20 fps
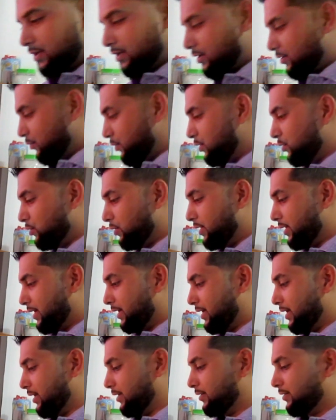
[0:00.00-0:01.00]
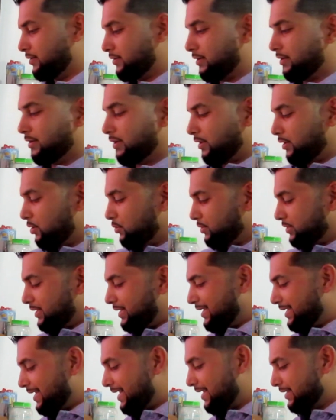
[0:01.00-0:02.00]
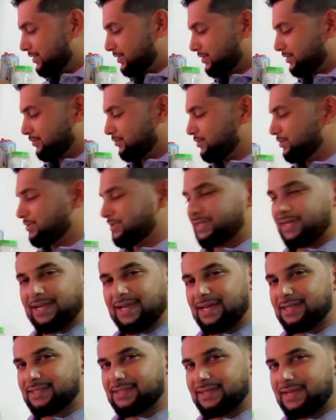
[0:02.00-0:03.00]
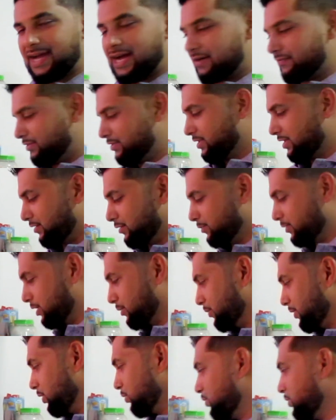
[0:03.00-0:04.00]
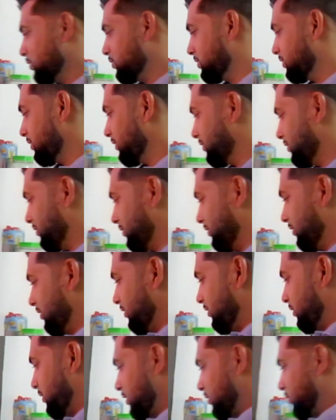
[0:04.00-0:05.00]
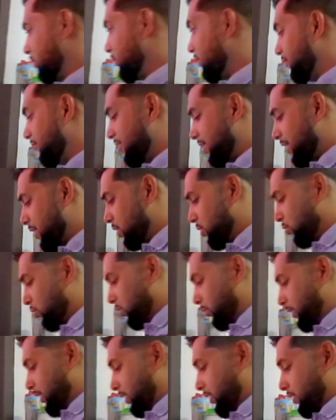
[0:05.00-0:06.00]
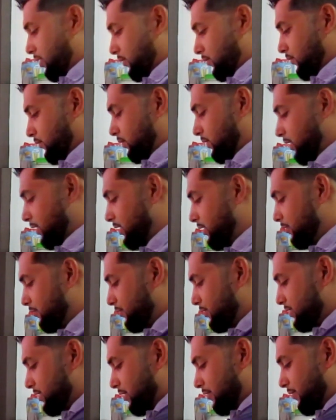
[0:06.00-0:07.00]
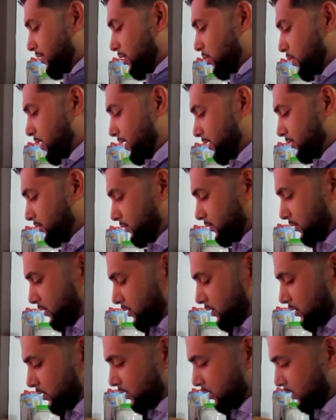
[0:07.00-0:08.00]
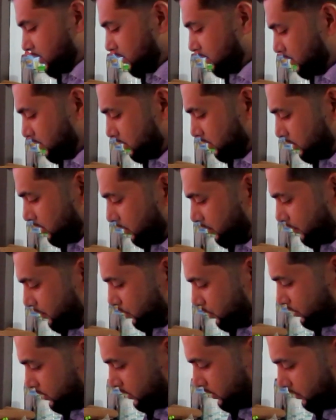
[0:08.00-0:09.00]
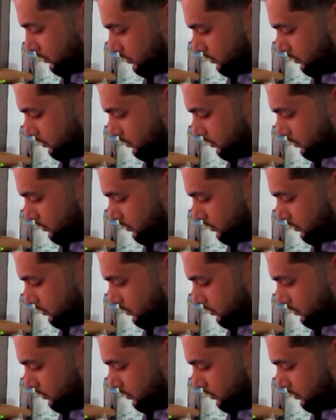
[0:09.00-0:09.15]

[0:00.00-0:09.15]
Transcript: We're going again. Using the glass, we use the glass to get average of how much milk we're using. I'm a very cool milk in the freezer for a while, not frozen.